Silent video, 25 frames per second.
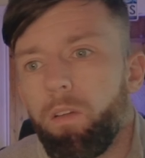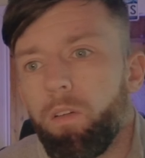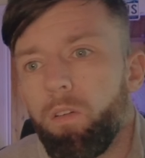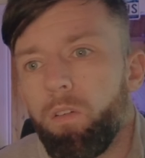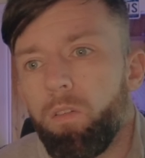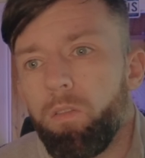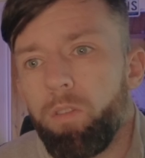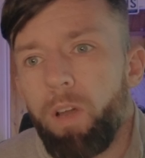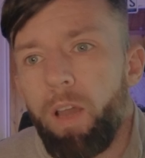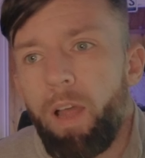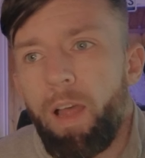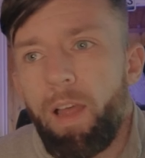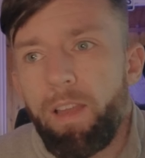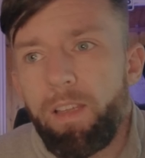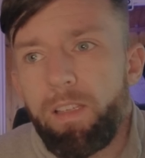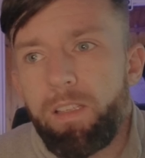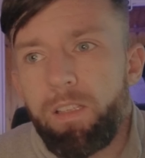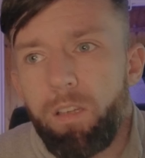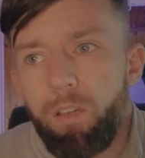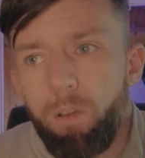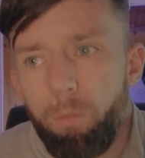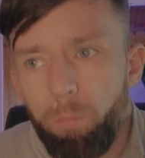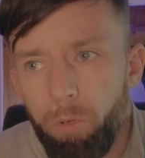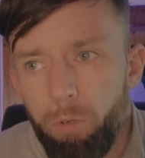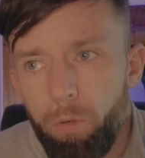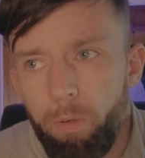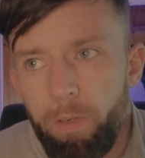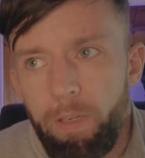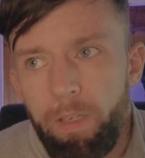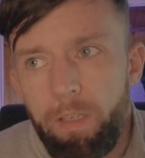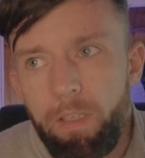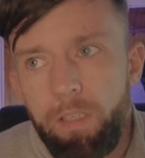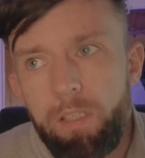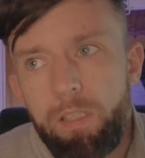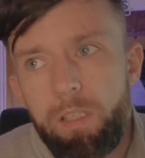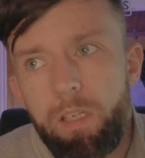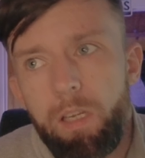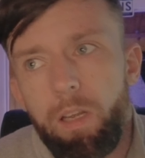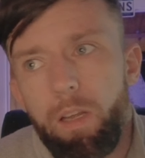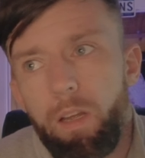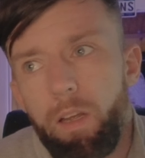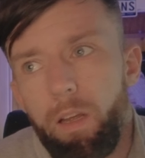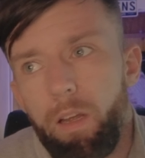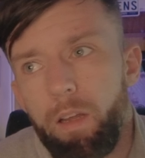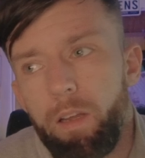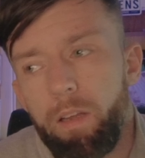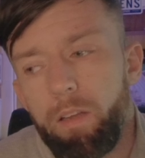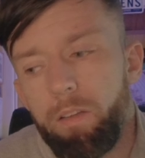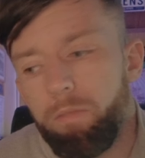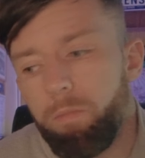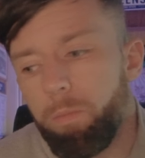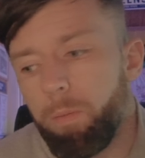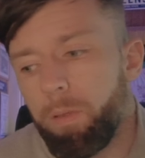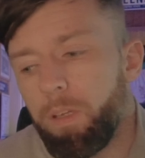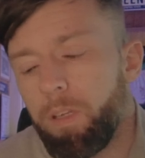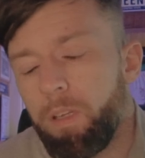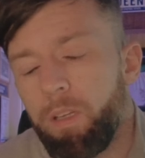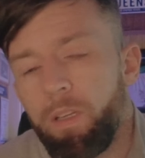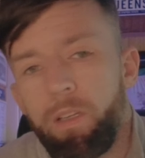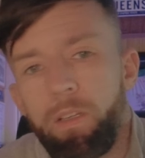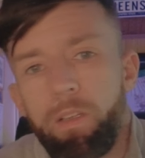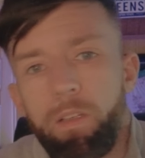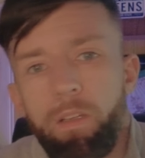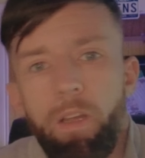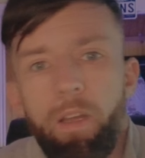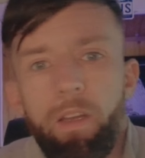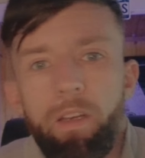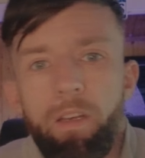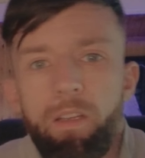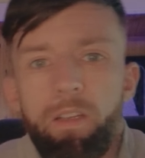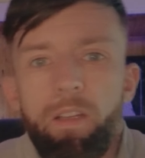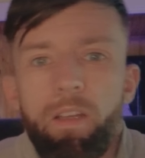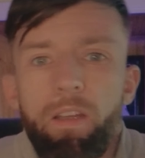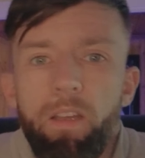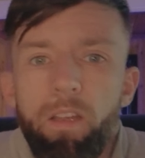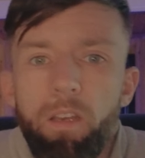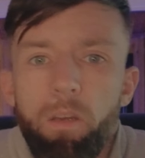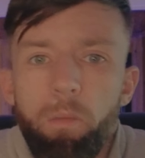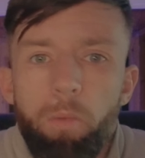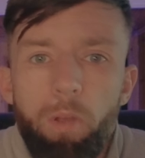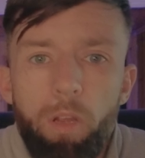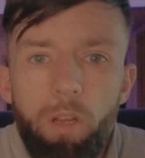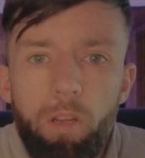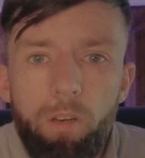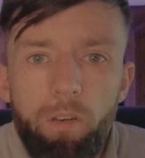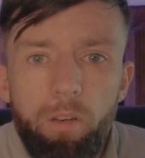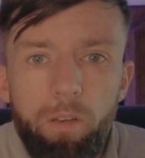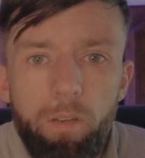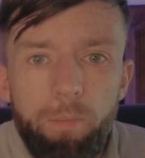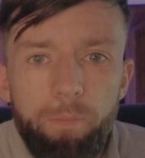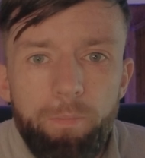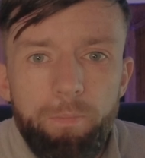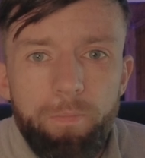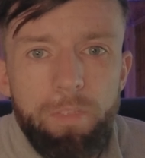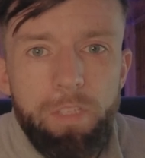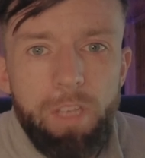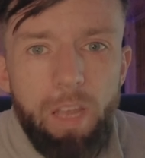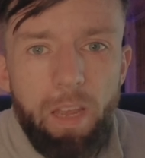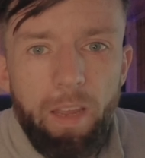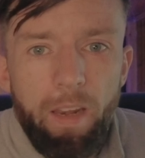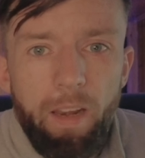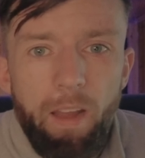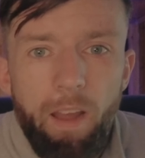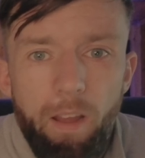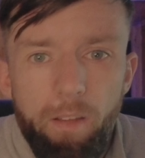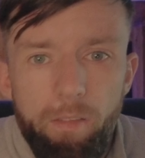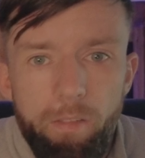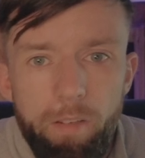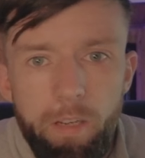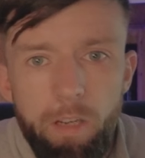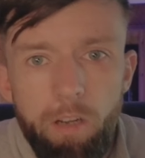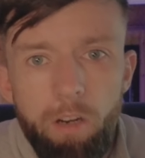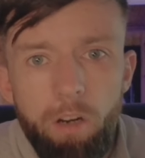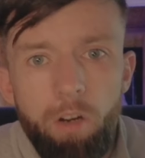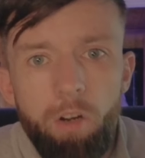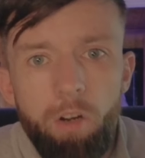over the last couple of weeks, I've been kind of thinking about second half of the year